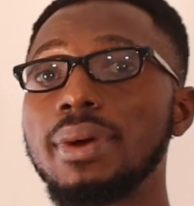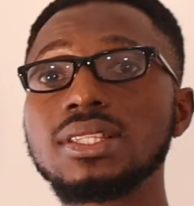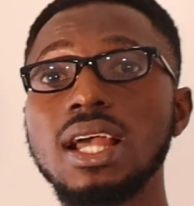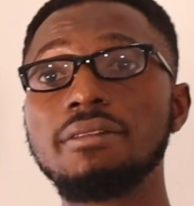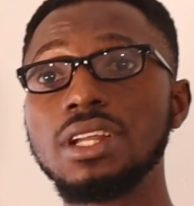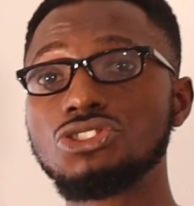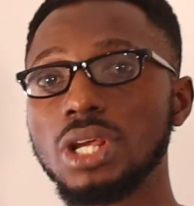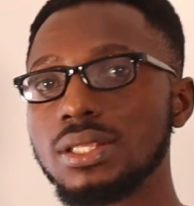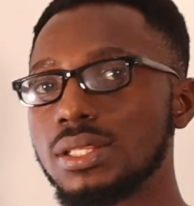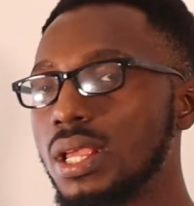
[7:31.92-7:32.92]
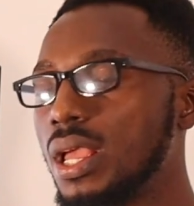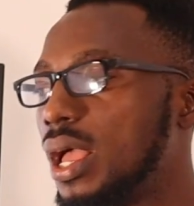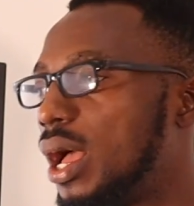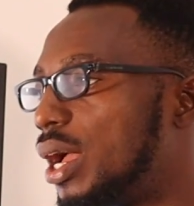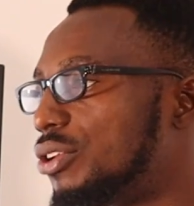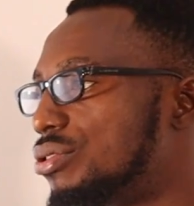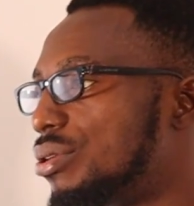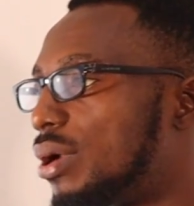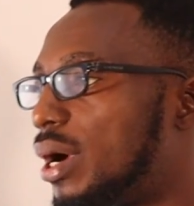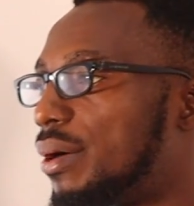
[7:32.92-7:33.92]
about scavengers, you
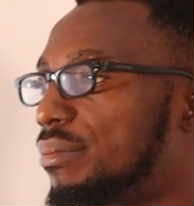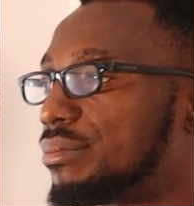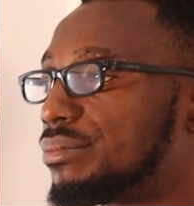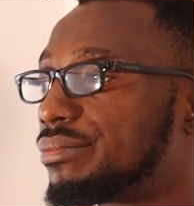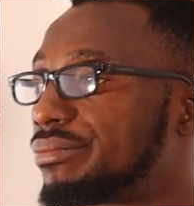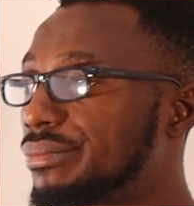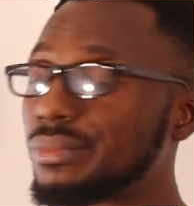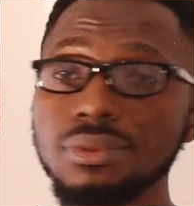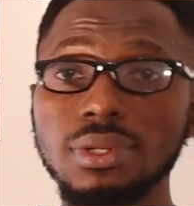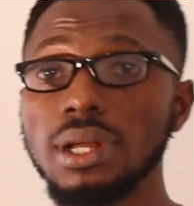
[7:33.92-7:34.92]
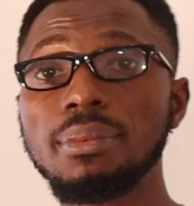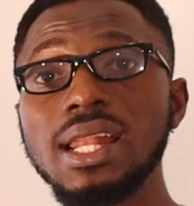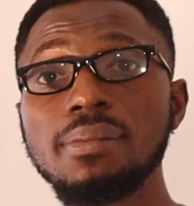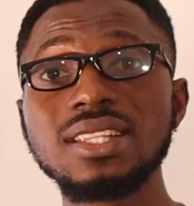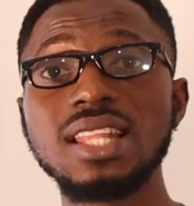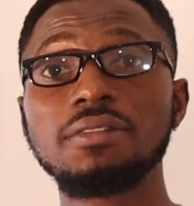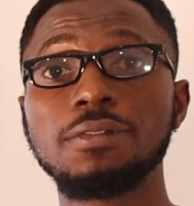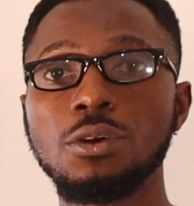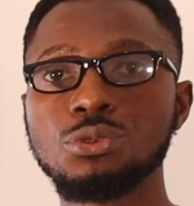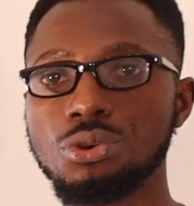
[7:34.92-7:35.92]
know, animals like
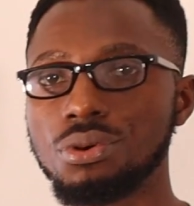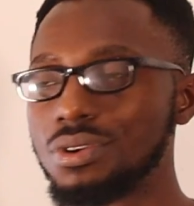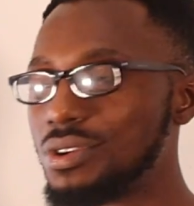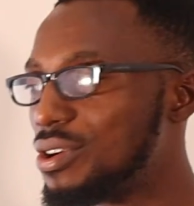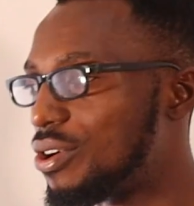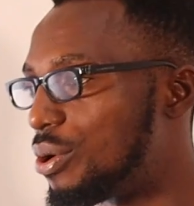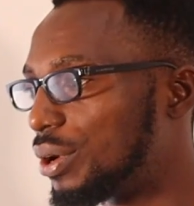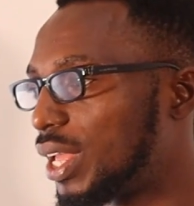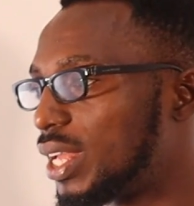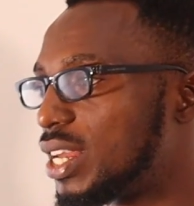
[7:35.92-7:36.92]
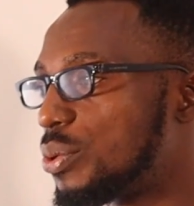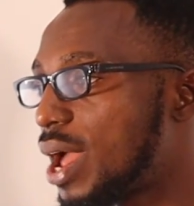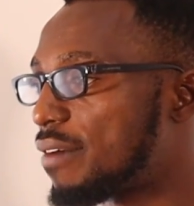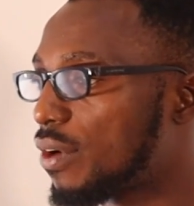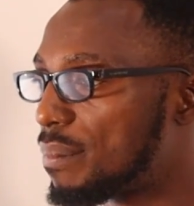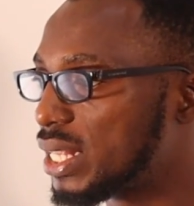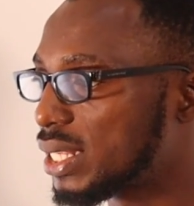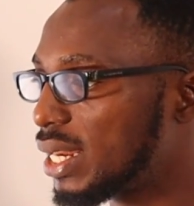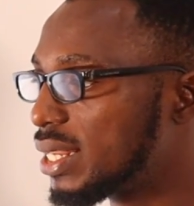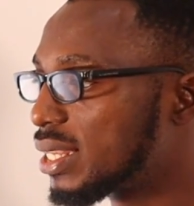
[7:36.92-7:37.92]
vulture. Okay, then we have
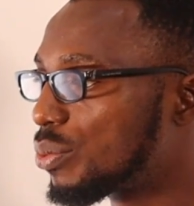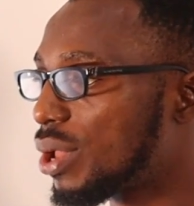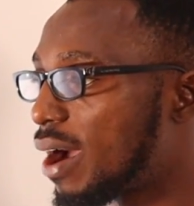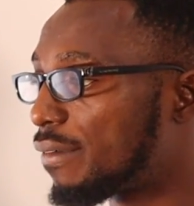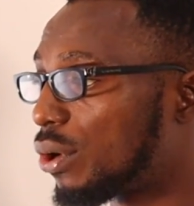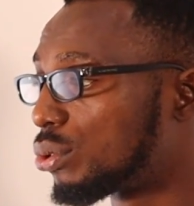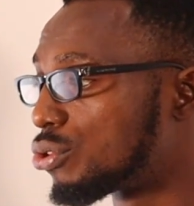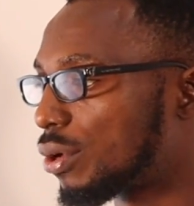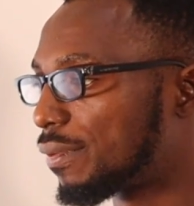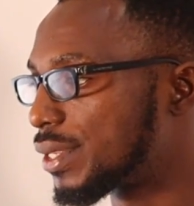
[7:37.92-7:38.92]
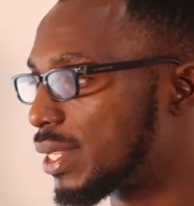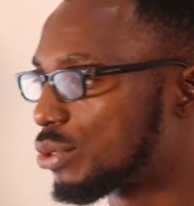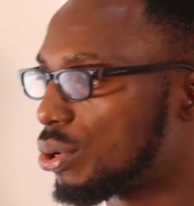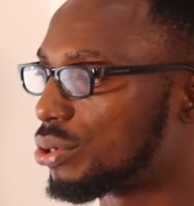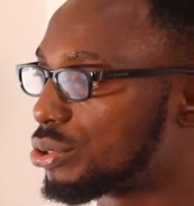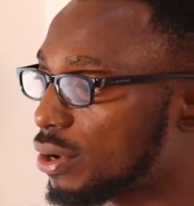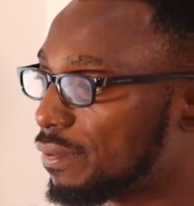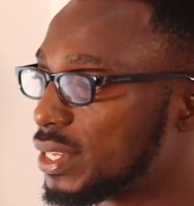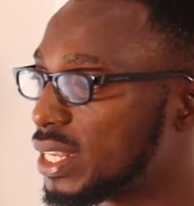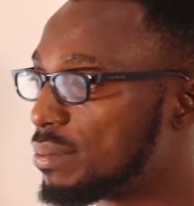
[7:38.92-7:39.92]
commensalism, we have autotrophism. So
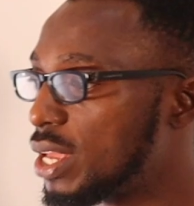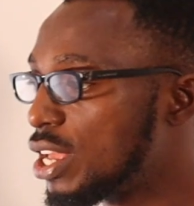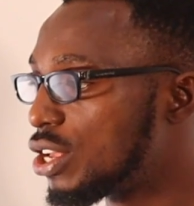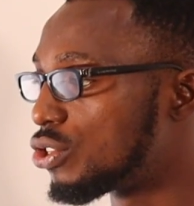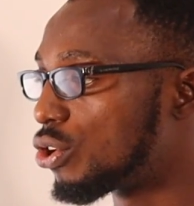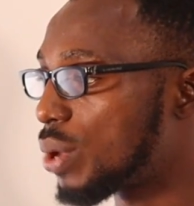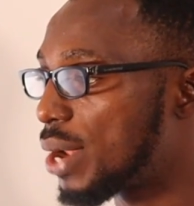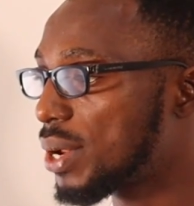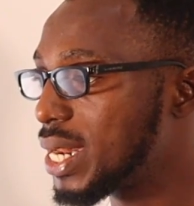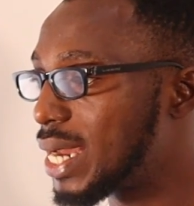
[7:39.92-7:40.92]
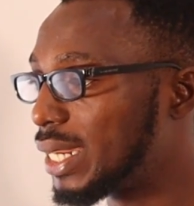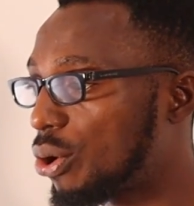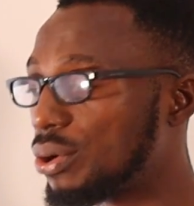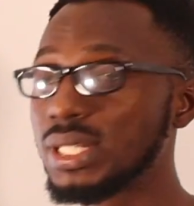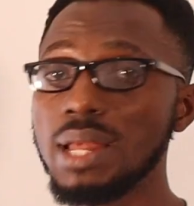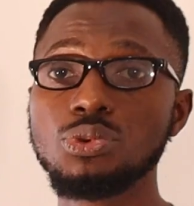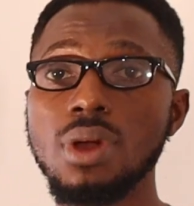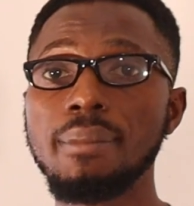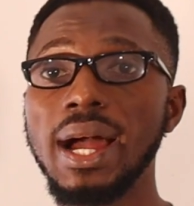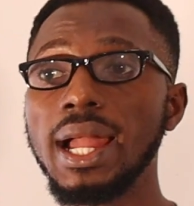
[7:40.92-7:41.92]
autotrophism, you know, you are looking at the concept
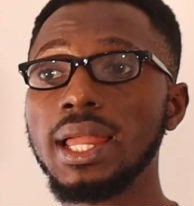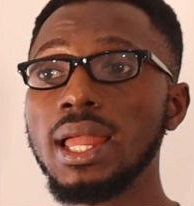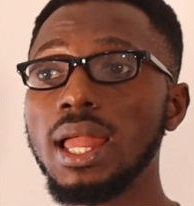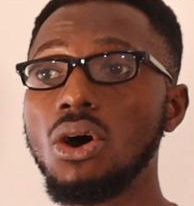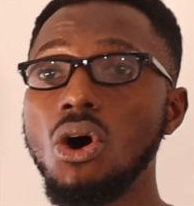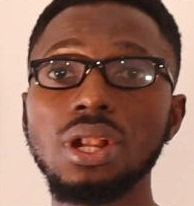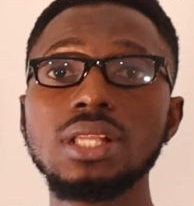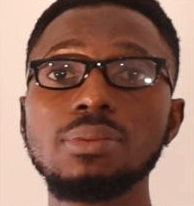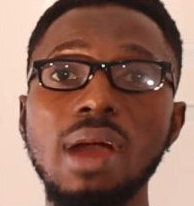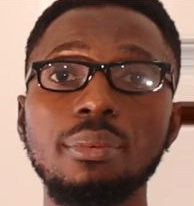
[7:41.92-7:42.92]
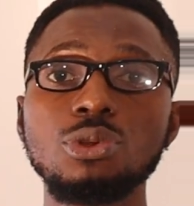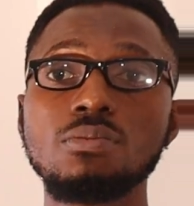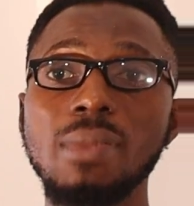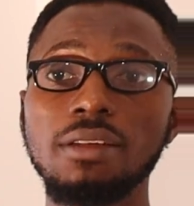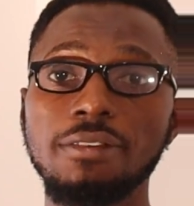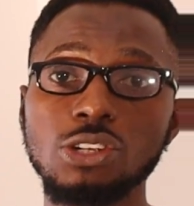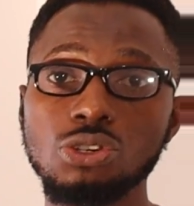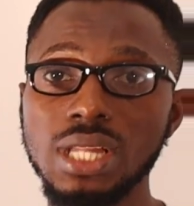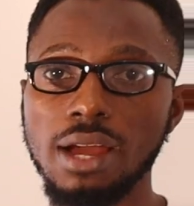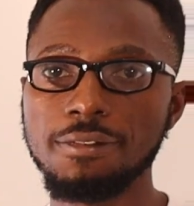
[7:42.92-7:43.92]
whereby organisms are able to
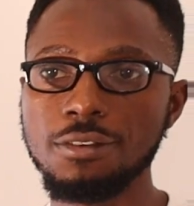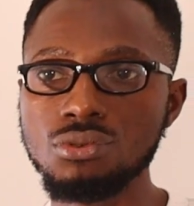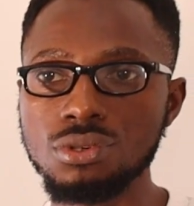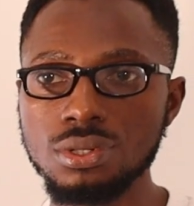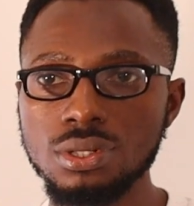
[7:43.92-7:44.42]
manufacture their food,